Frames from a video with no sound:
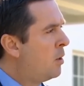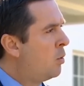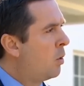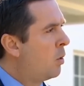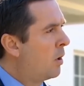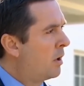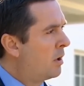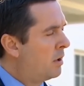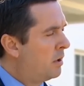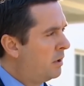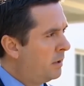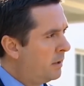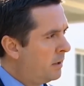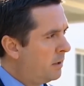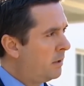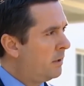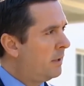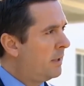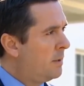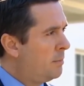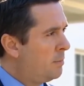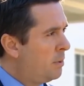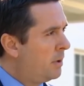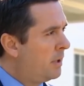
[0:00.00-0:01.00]
were
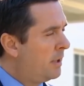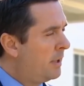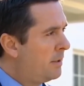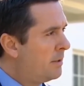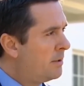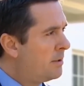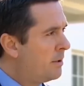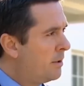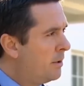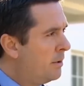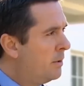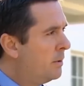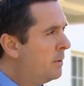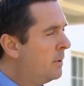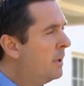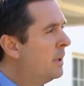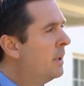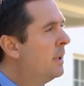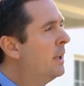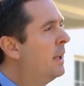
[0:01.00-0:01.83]
clearly put into